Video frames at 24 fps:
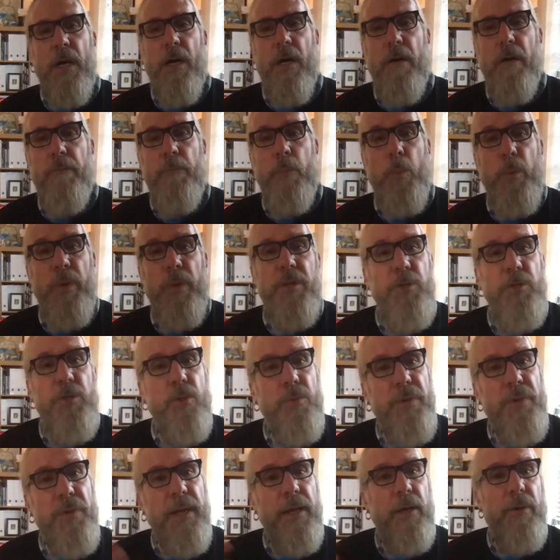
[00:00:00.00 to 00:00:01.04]
We do
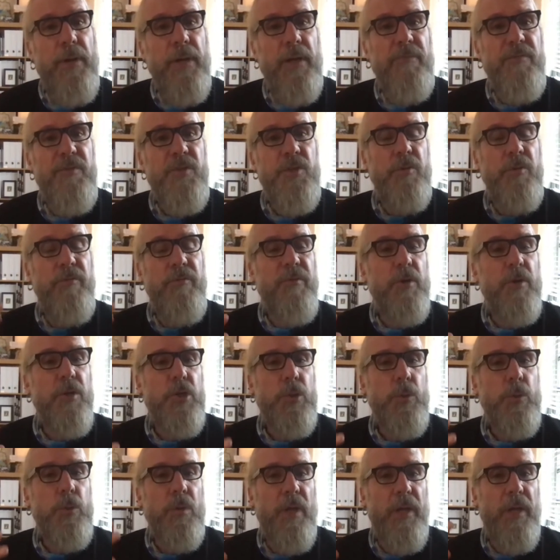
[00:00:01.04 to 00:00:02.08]
now have 2
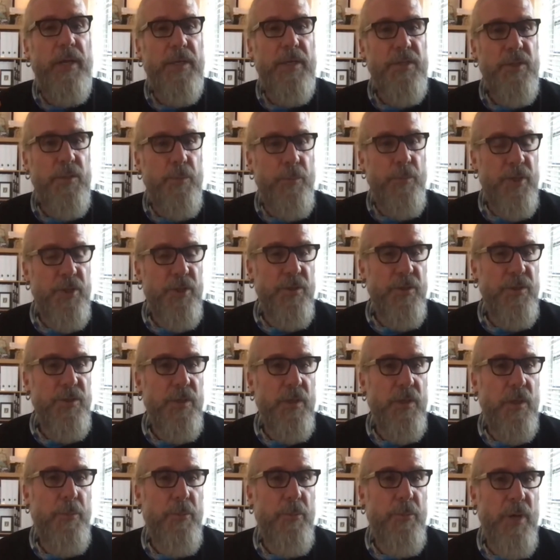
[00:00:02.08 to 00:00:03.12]
virtual exhibitions
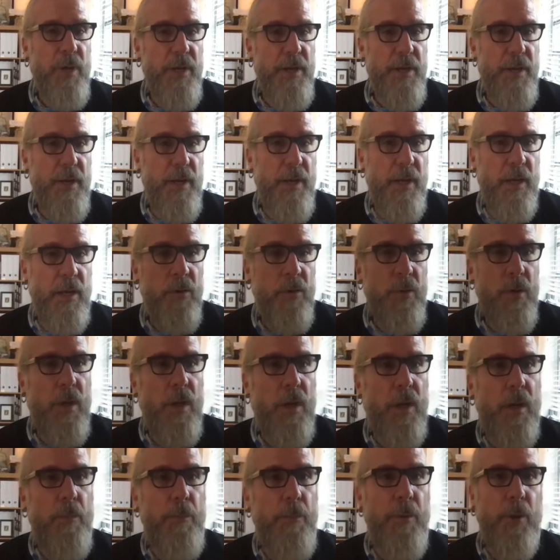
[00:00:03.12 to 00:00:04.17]
up right now.
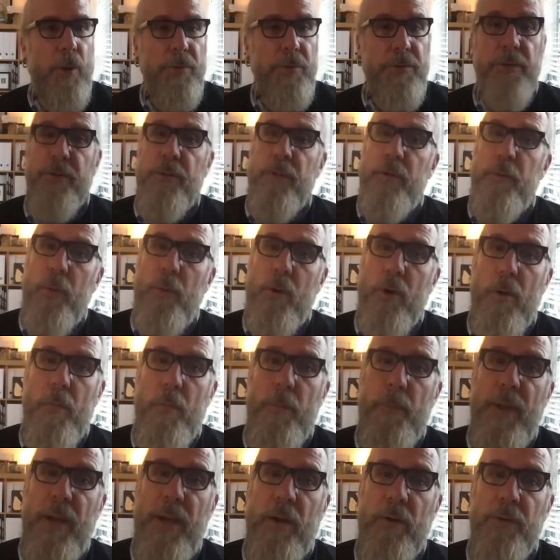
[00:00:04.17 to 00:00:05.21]
Both of them are
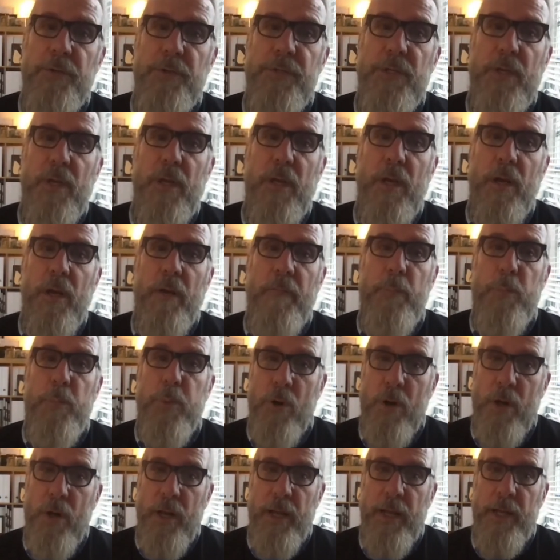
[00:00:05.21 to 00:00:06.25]
about
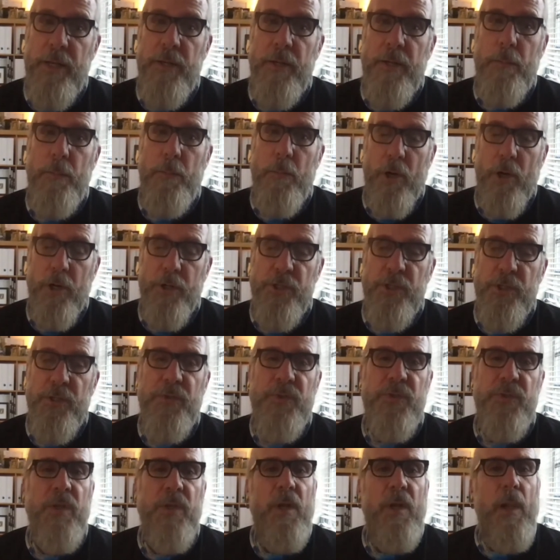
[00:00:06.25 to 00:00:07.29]
Pride
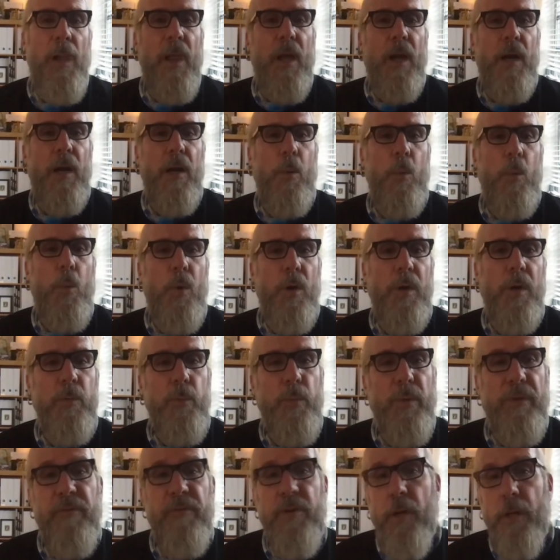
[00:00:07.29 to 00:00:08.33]
marches. One,
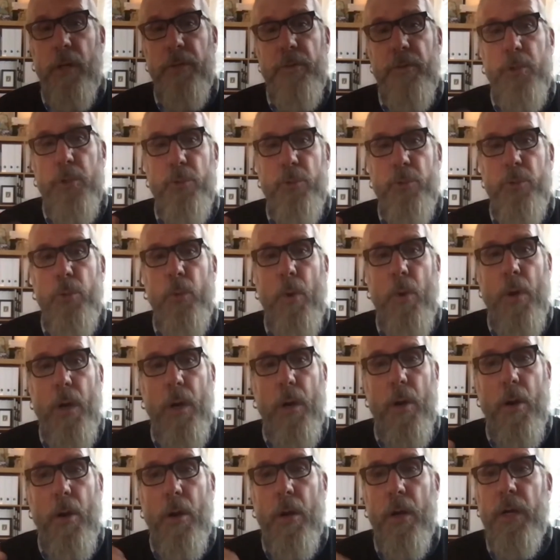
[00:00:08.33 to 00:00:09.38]
we've gone through
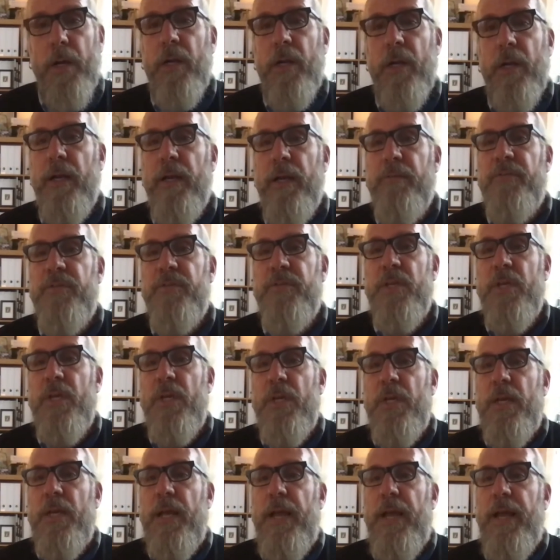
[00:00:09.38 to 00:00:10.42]
our archives,
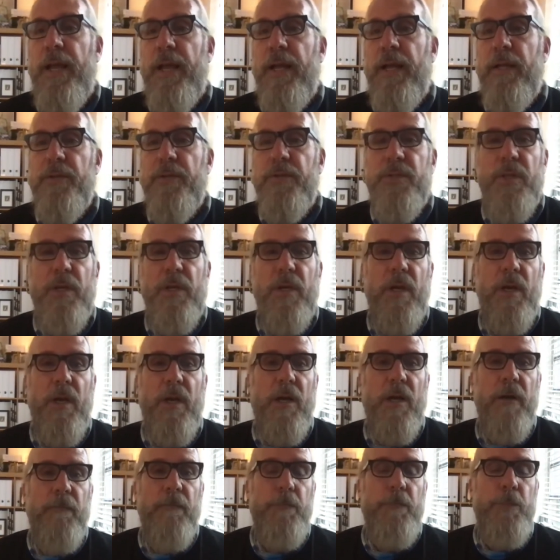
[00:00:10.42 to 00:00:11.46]
and
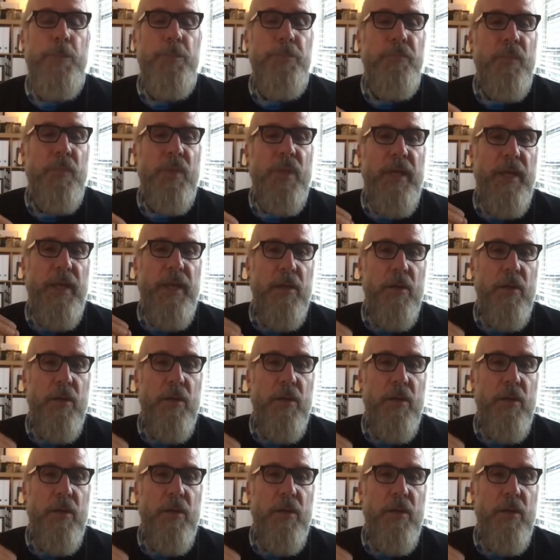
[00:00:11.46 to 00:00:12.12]
in our